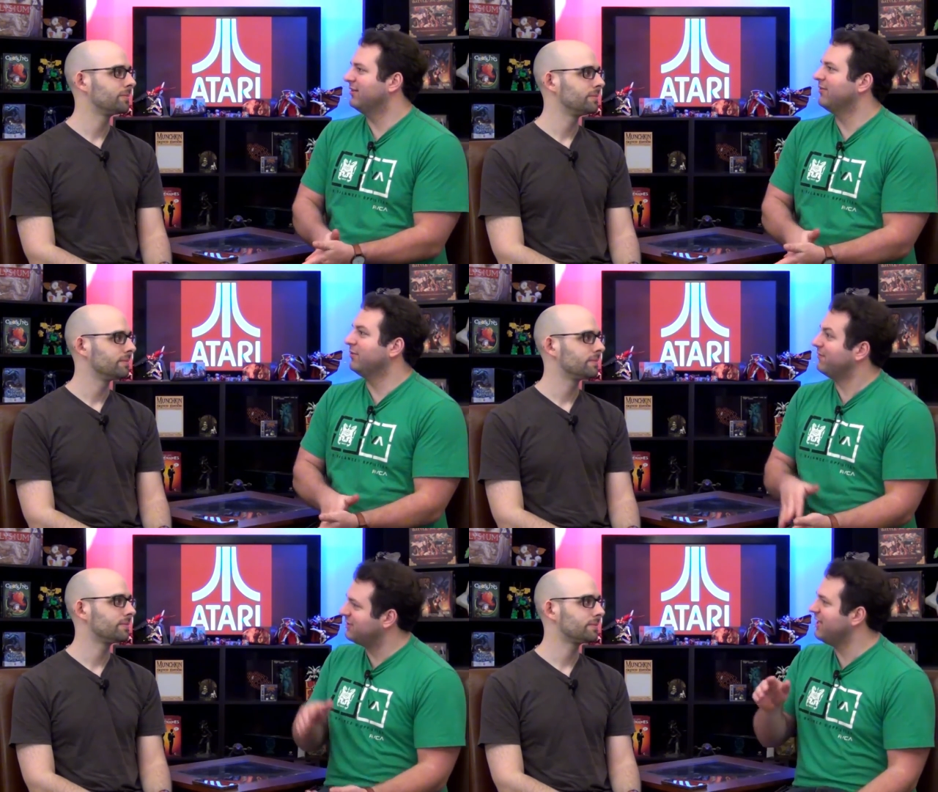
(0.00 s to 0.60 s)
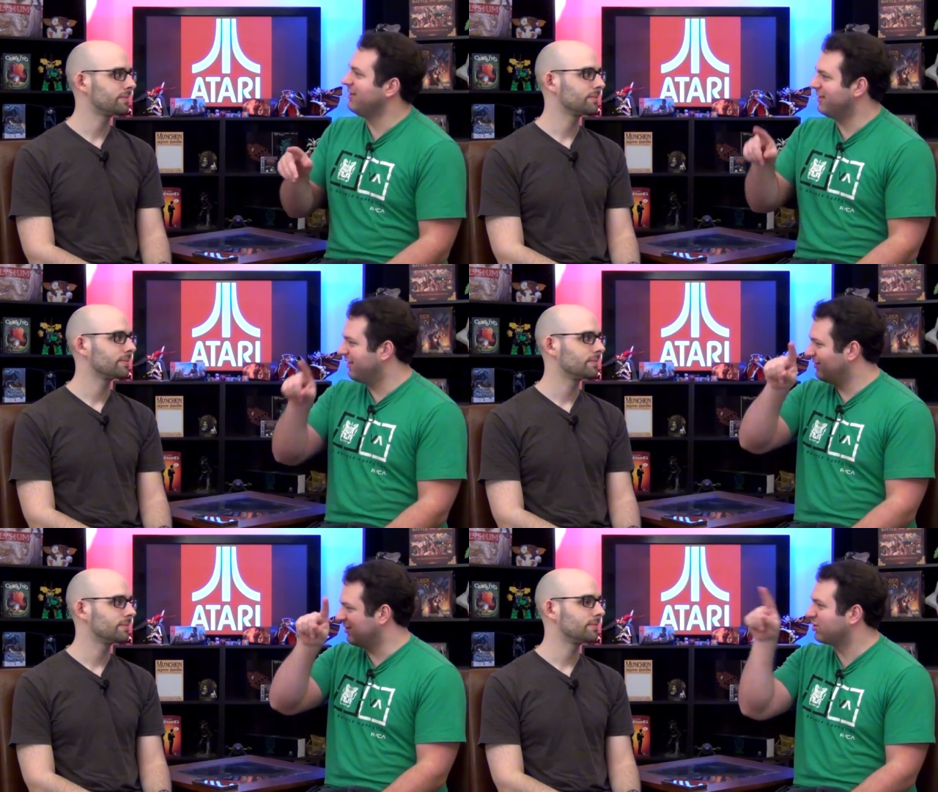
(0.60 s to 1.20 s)
Speaker 1: we've seen
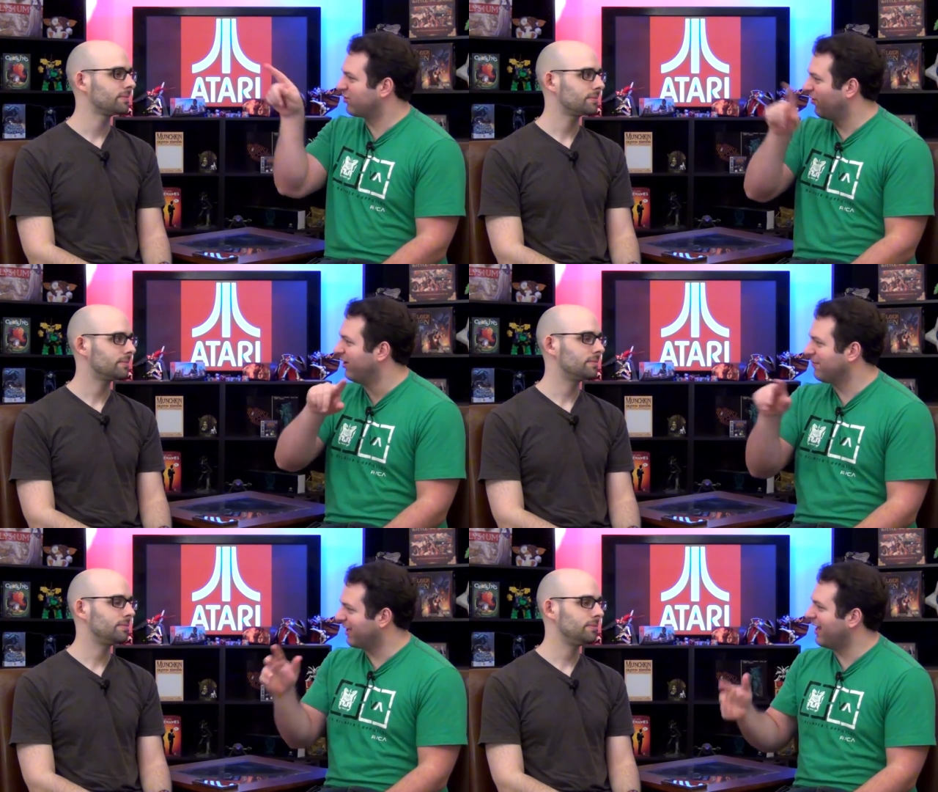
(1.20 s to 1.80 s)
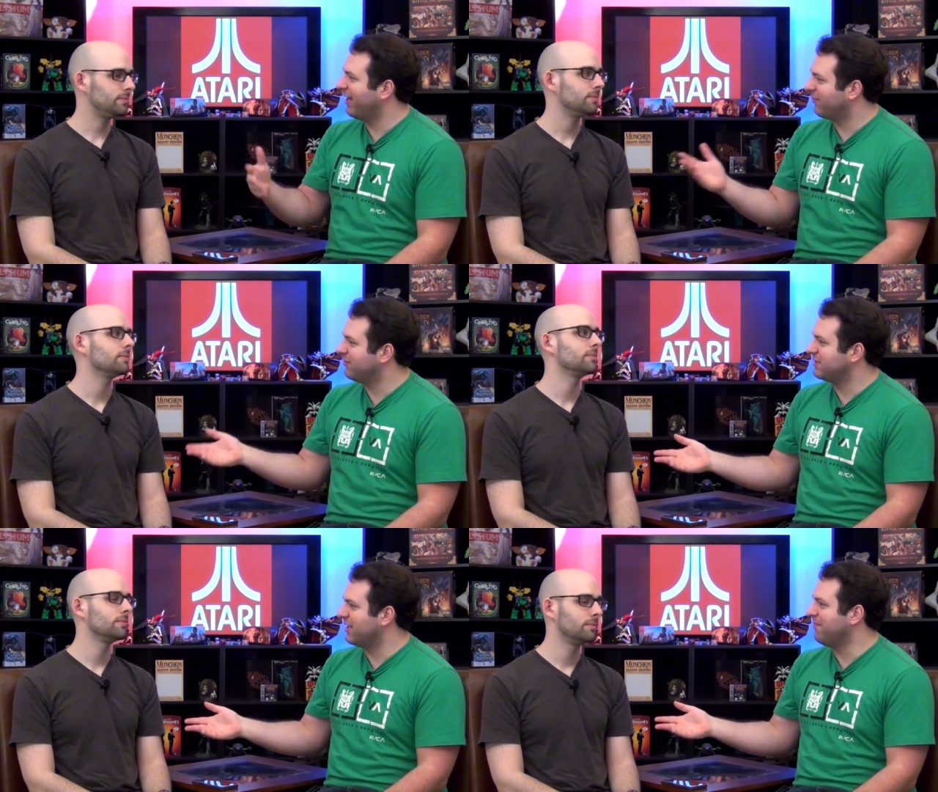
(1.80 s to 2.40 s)
the the scrolling mechanic
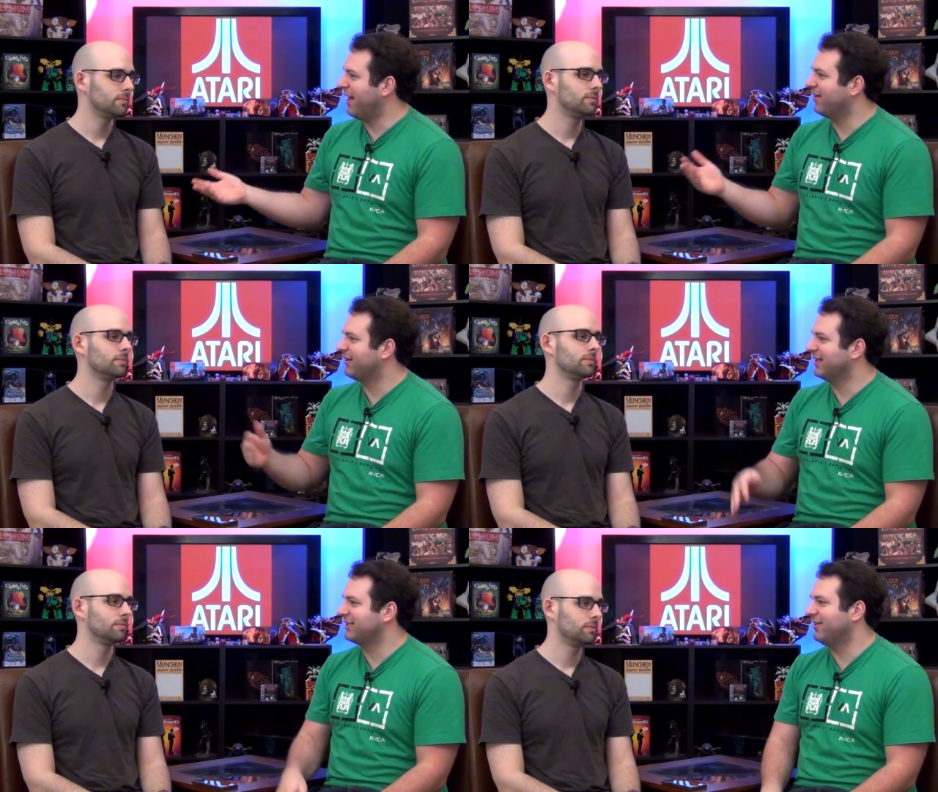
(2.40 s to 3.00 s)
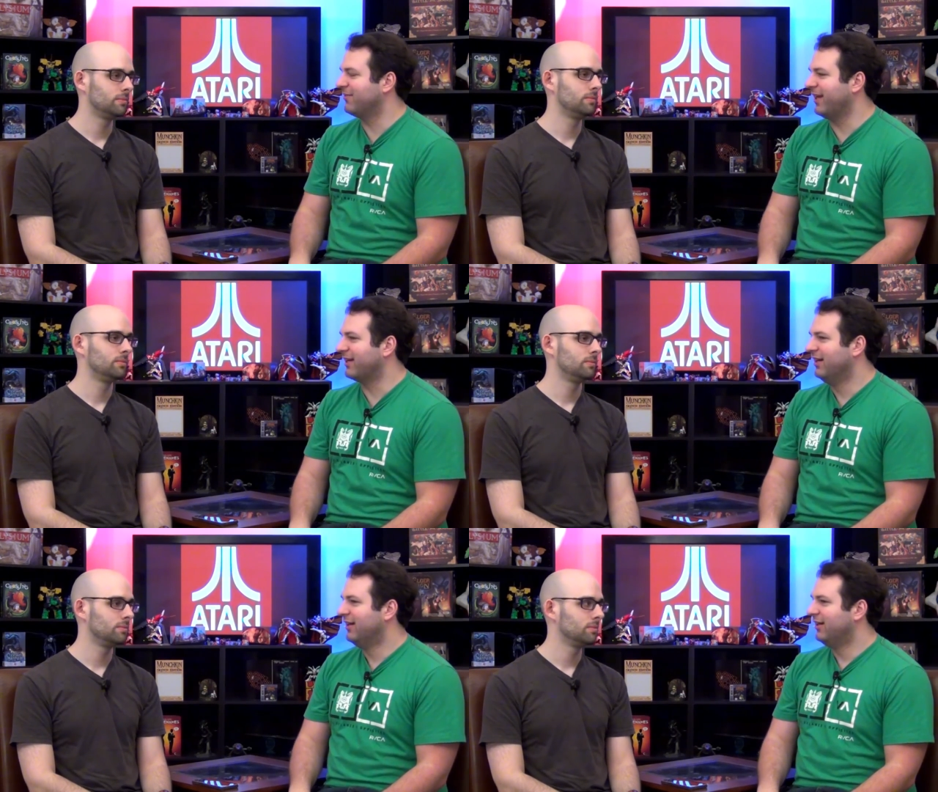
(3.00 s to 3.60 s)
we said in Battle Cascade, and we're
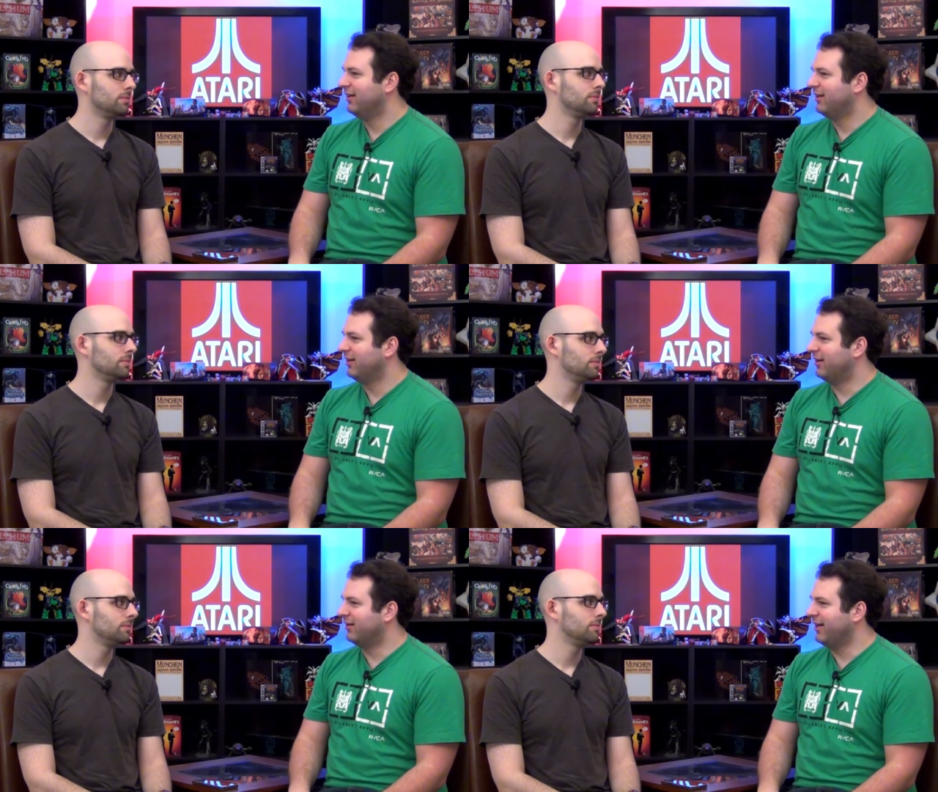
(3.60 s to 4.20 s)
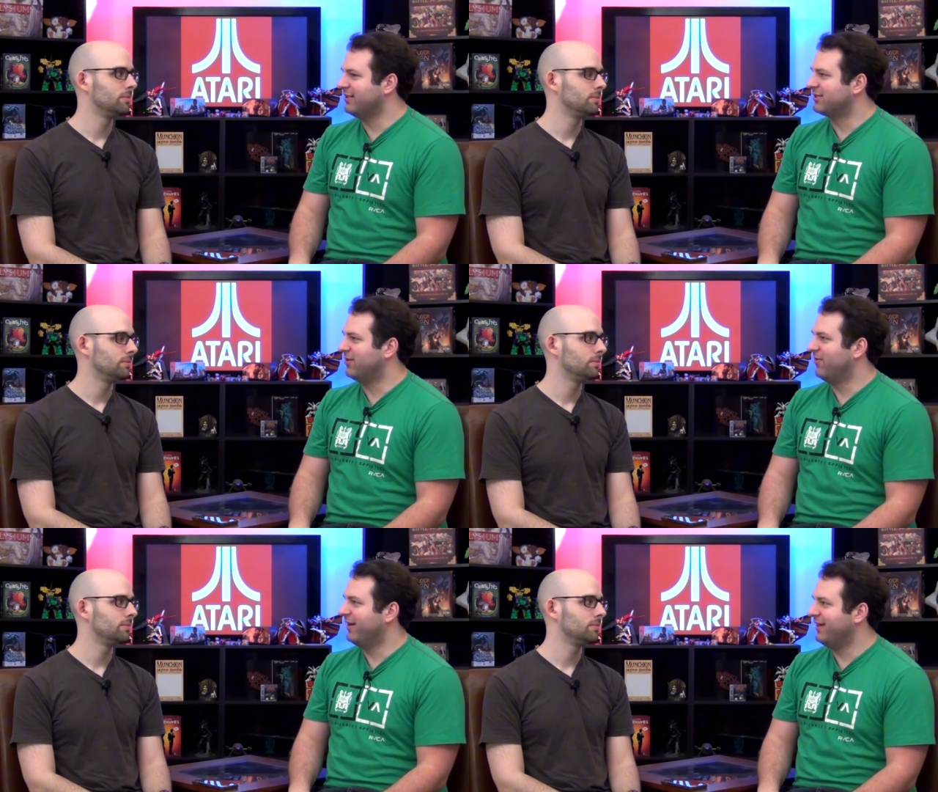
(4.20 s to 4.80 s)
like, all right,
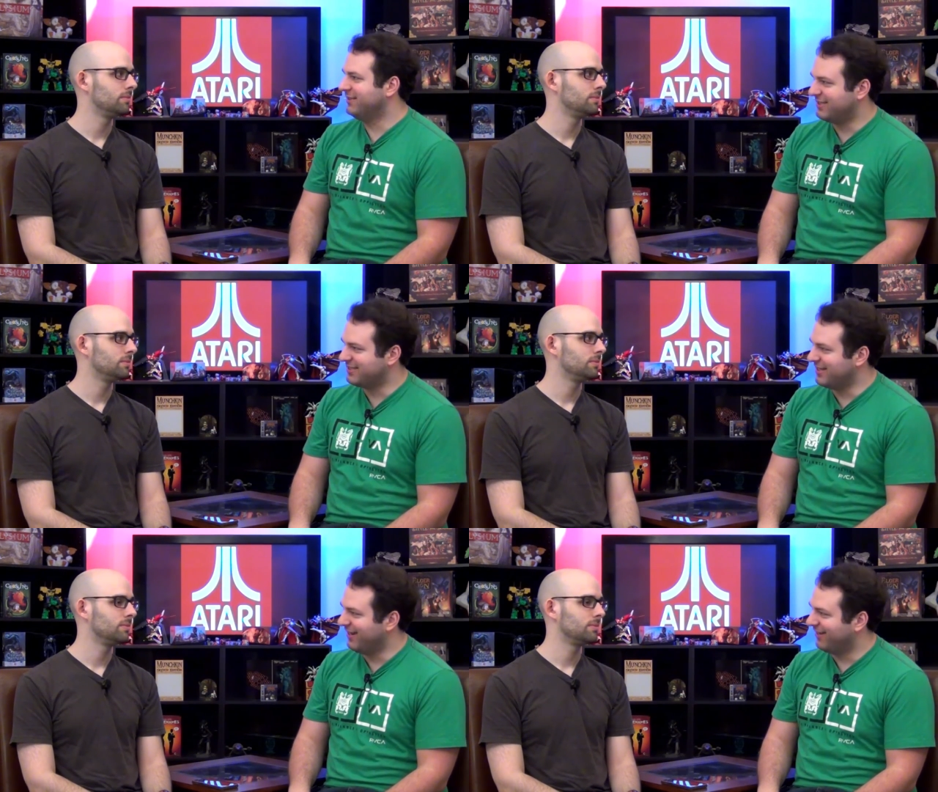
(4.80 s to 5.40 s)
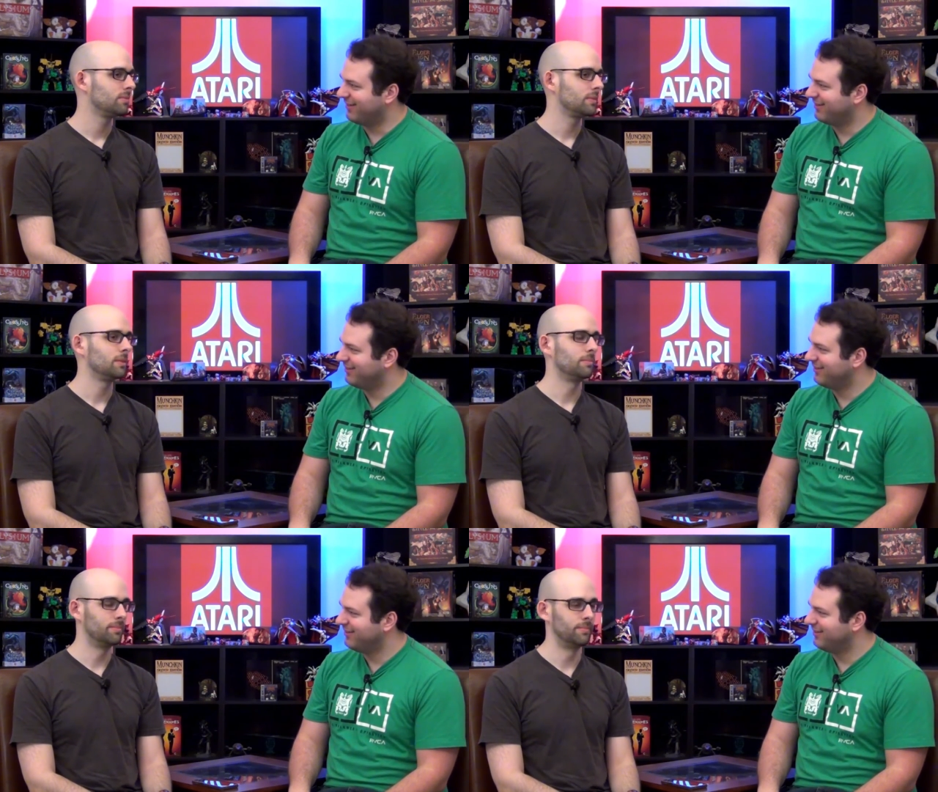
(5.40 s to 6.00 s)
so what else is there?
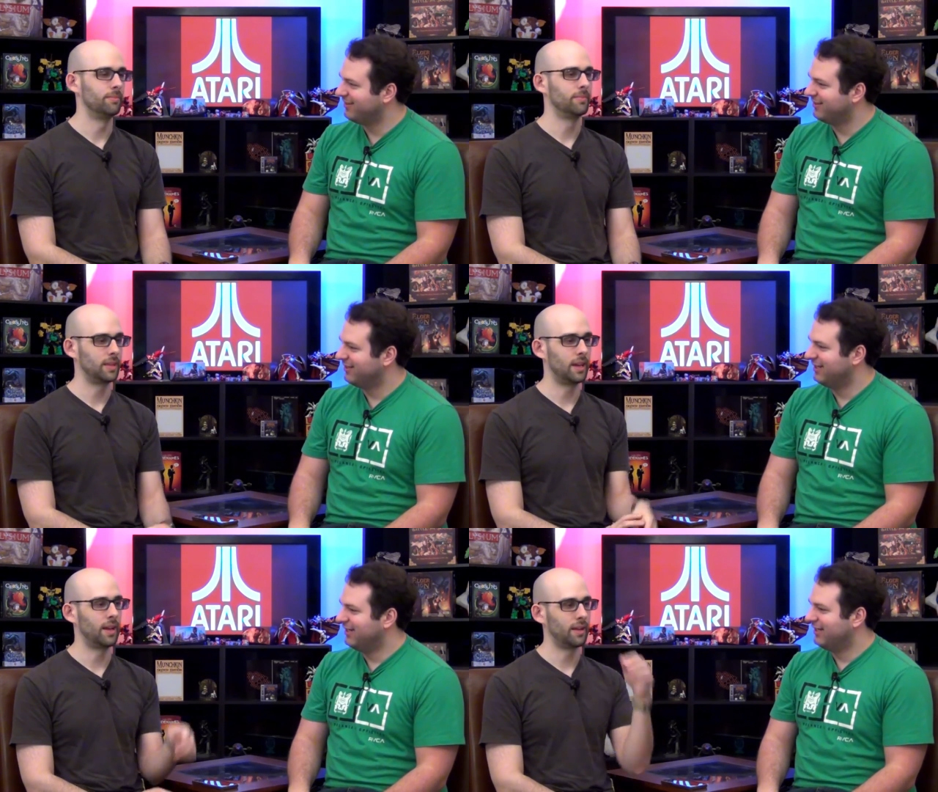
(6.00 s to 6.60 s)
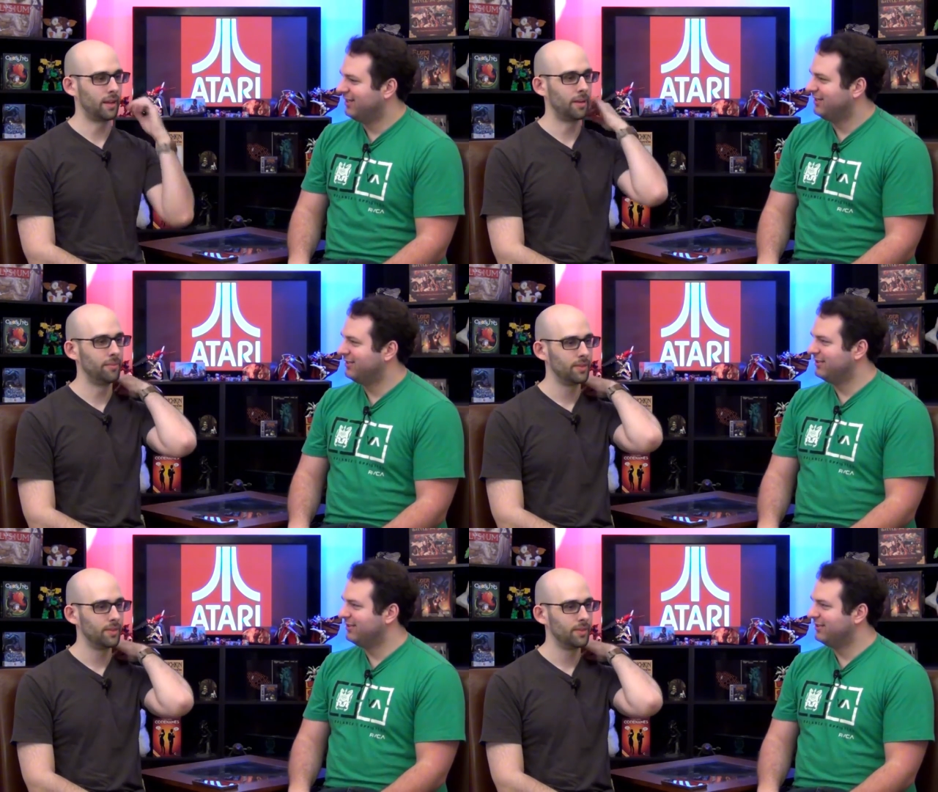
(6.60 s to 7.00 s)
Speaker 2: Mm-hmm. Yeah. Yeah.